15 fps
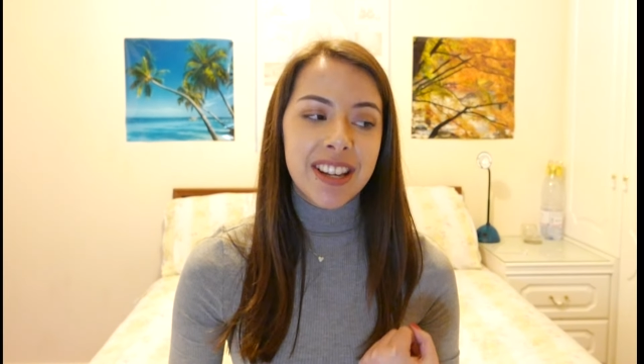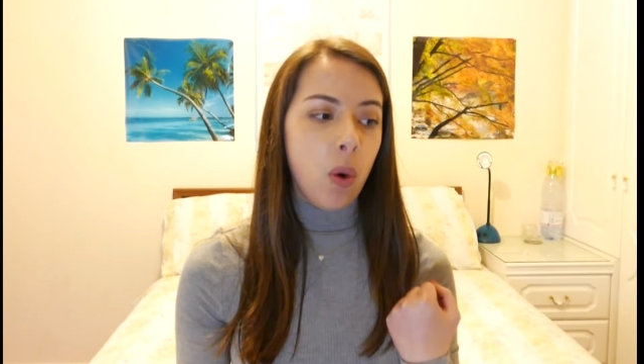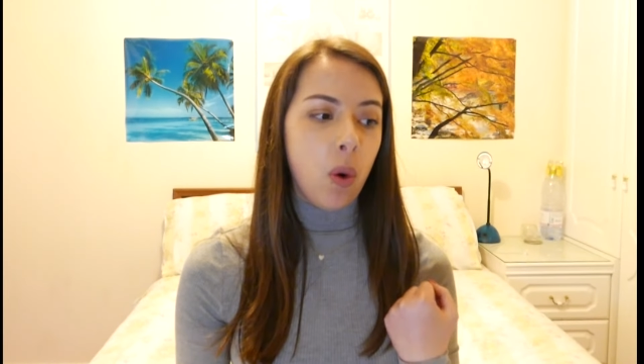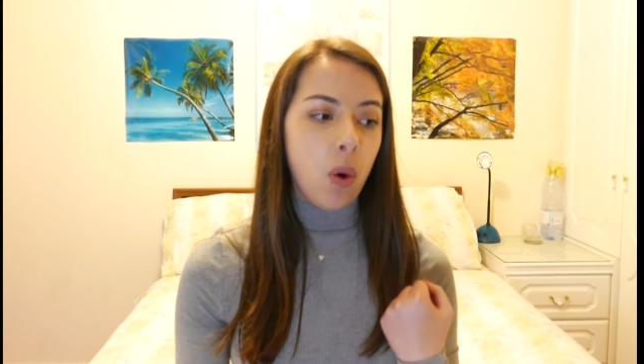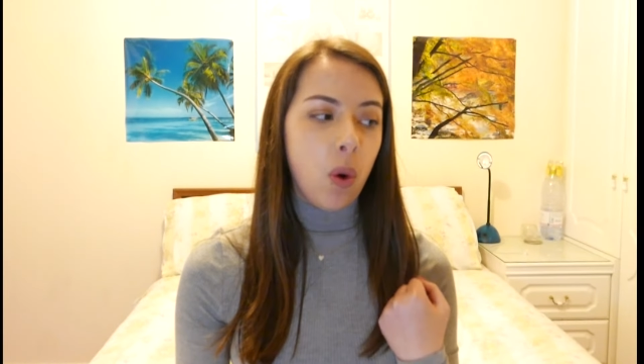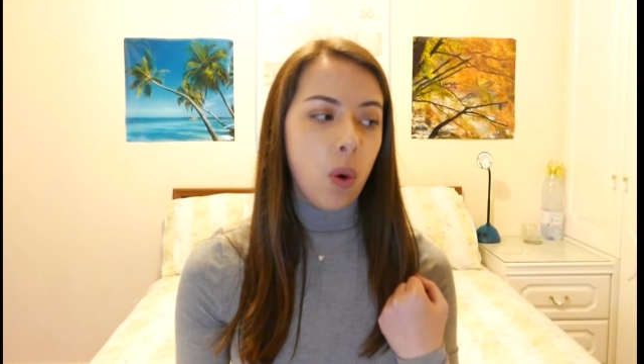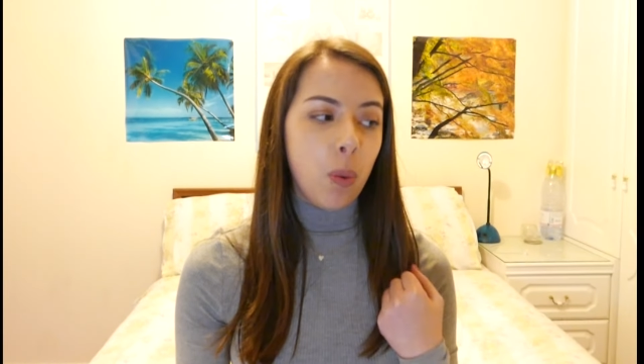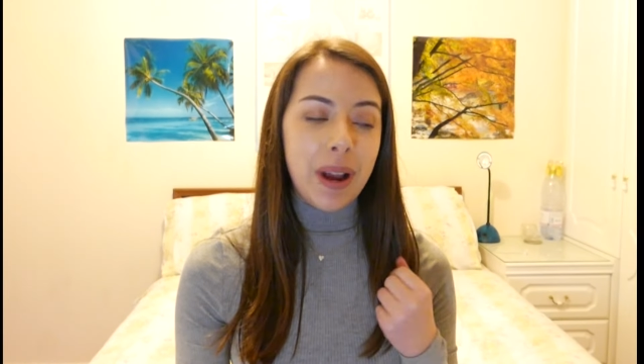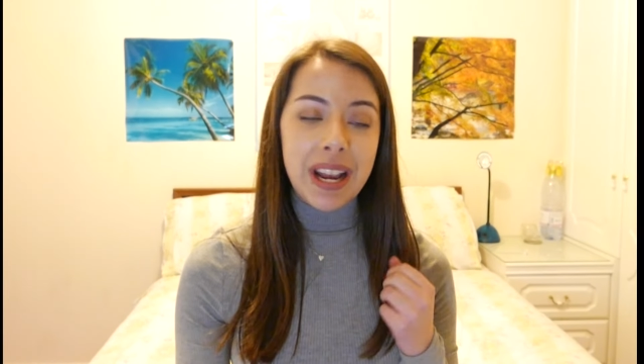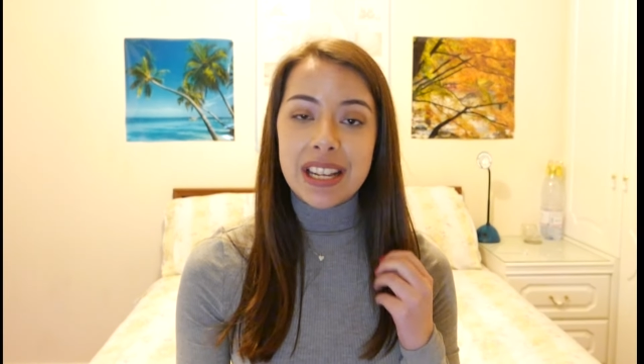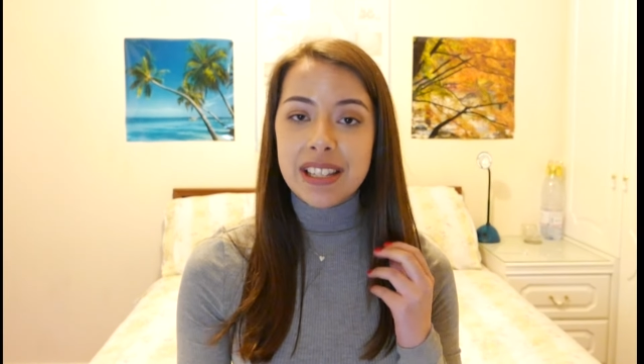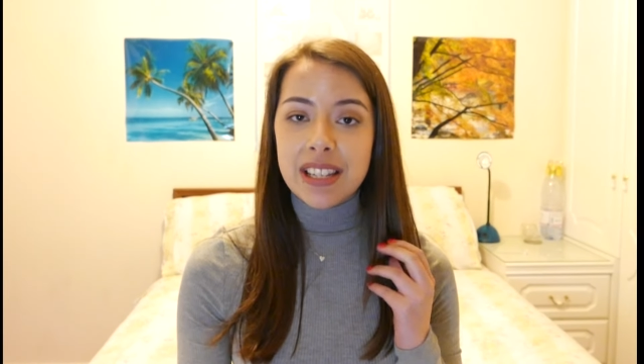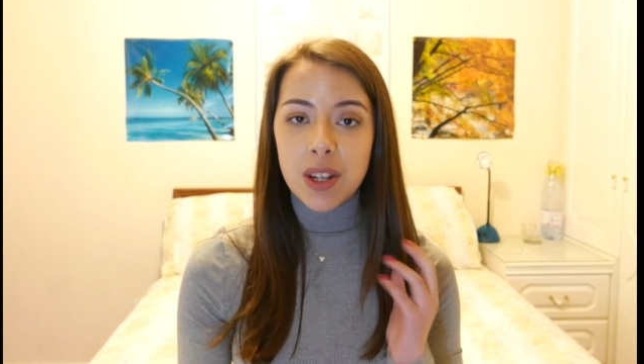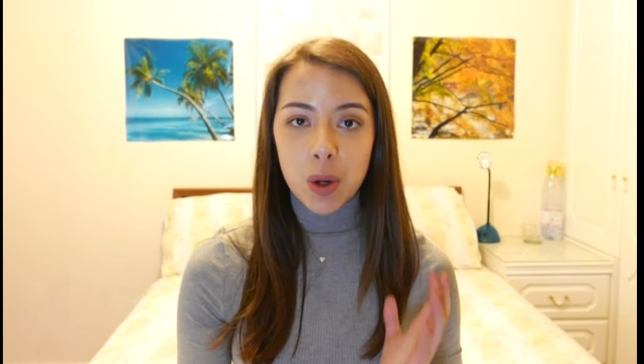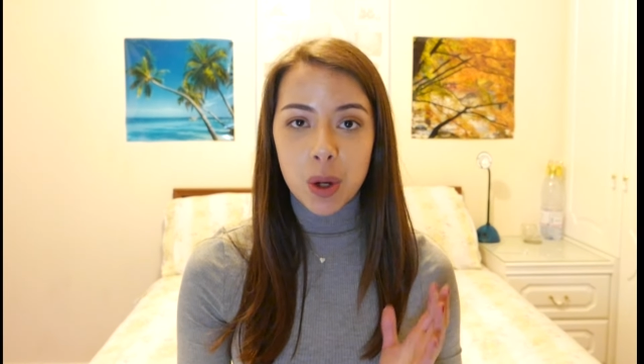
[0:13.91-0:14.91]
or
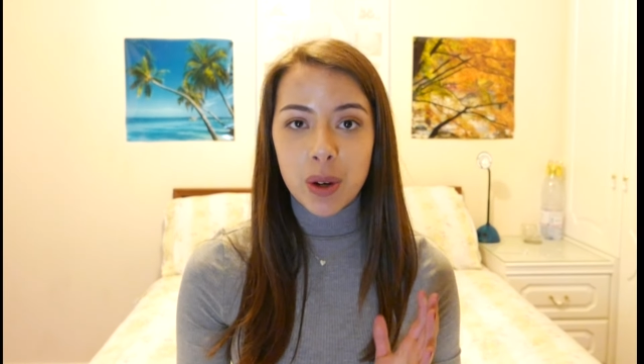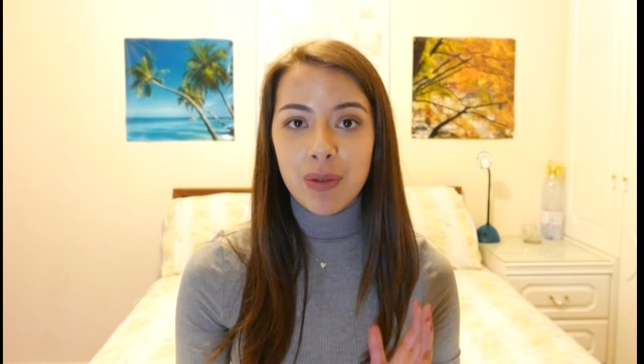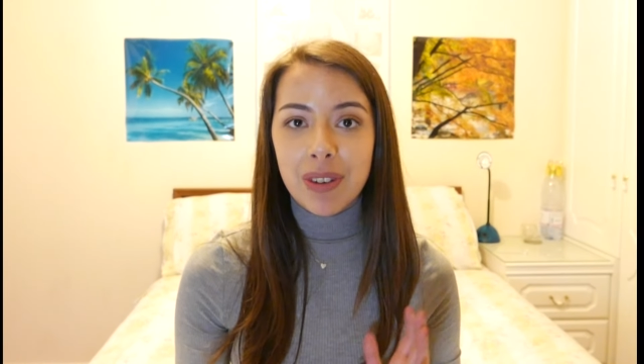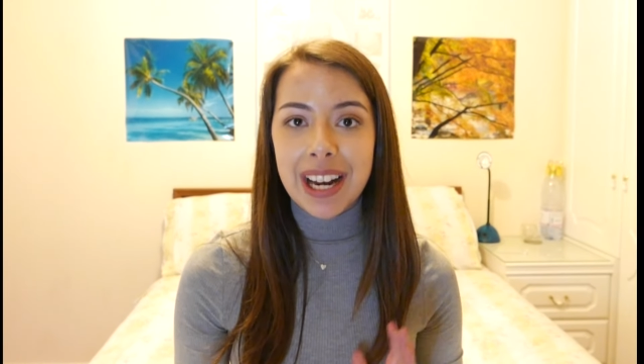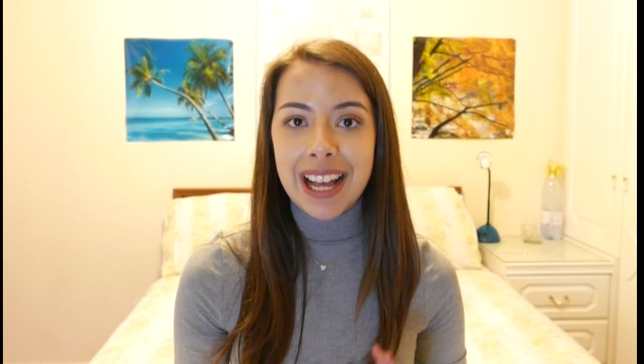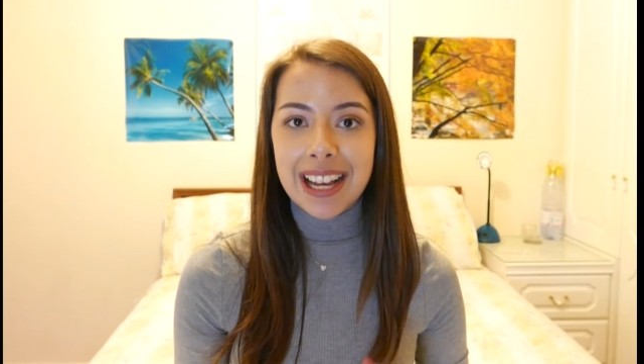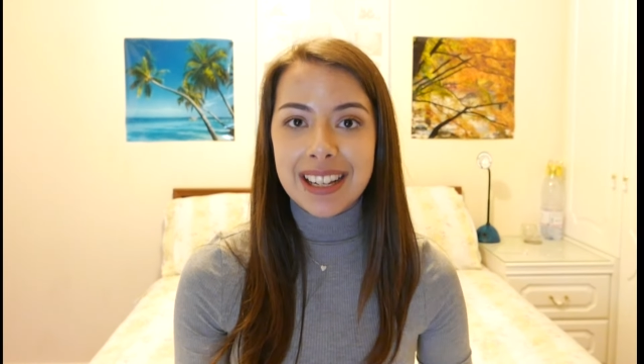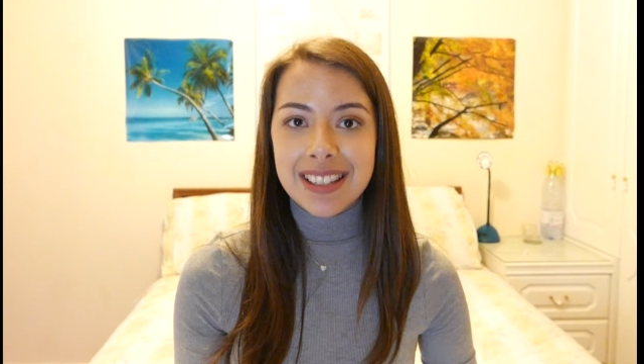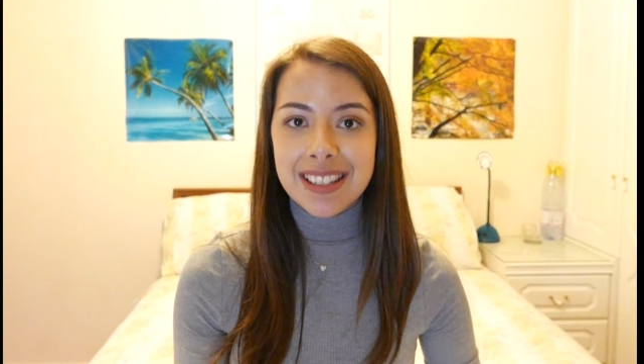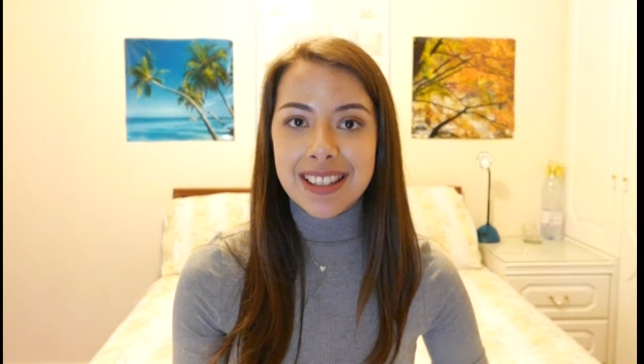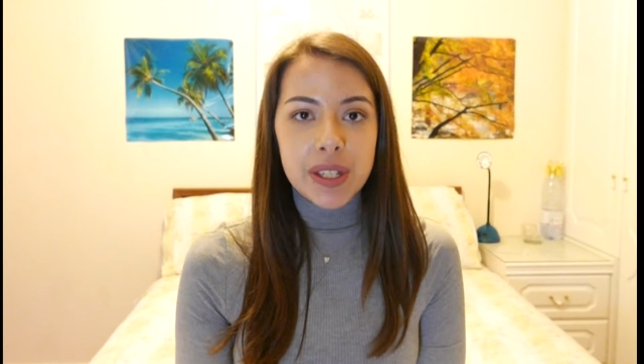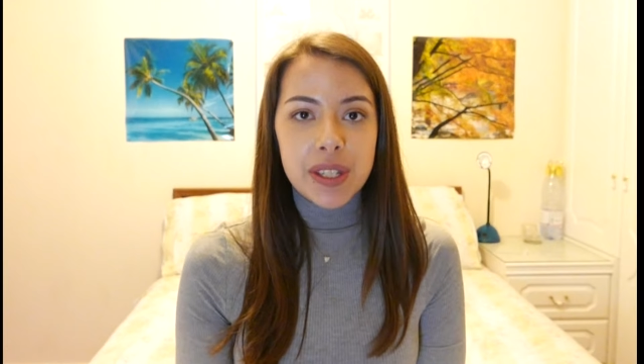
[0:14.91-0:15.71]
ways that you can relax.